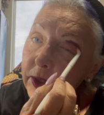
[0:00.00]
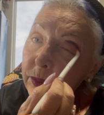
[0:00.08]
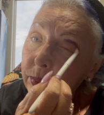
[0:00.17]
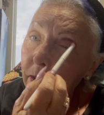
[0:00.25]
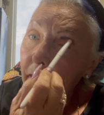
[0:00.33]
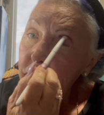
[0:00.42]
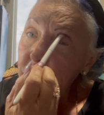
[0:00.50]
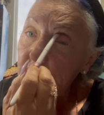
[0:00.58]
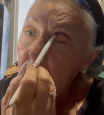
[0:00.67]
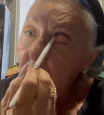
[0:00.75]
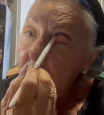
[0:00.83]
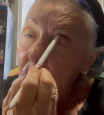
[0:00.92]
brush
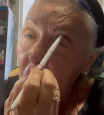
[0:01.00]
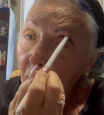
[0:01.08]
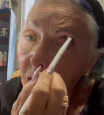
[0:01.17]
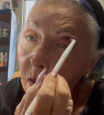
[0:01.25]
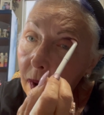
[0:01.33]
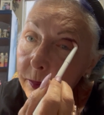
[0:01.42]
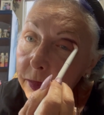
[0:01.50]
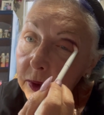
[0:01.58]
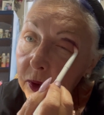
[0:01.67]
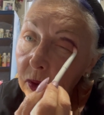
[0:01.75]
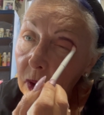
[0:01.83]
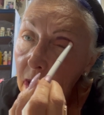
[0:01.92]
go up a
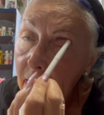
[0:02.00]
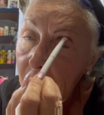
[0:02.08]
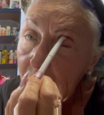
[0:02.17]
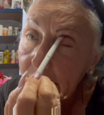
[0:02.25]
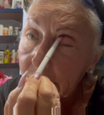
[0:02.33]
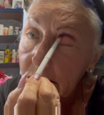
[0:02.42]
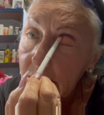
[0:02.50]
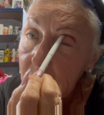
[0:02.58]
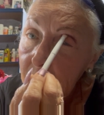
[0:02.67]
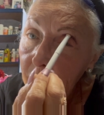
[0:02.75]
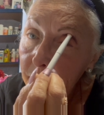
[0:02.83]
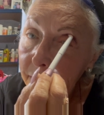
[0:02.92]
little higher,
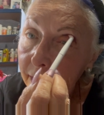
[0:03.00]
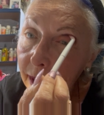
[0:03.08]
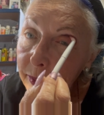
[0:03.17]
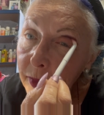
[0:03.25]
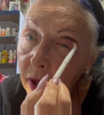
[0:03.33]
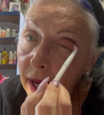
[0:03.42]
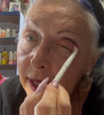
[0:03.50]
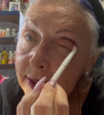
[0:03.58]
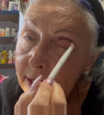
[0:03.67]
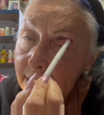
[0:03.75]
but I'm not